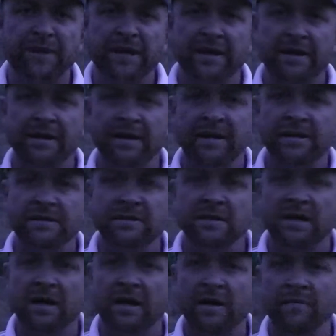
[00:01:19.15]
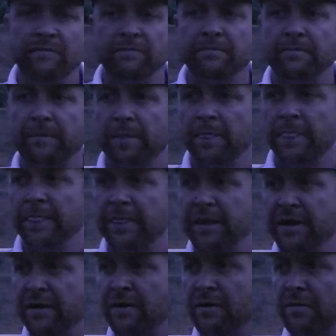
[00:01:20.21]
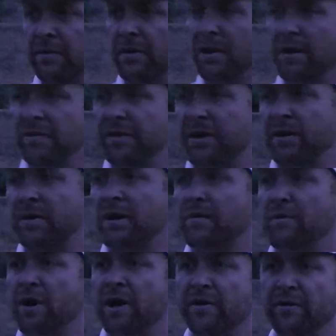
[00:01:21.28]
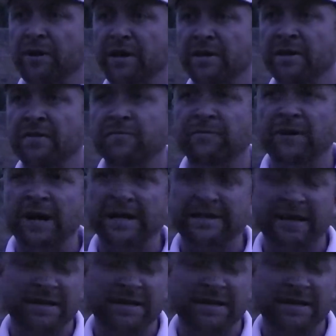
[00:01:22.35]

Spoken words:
and their camaraderie and their fight,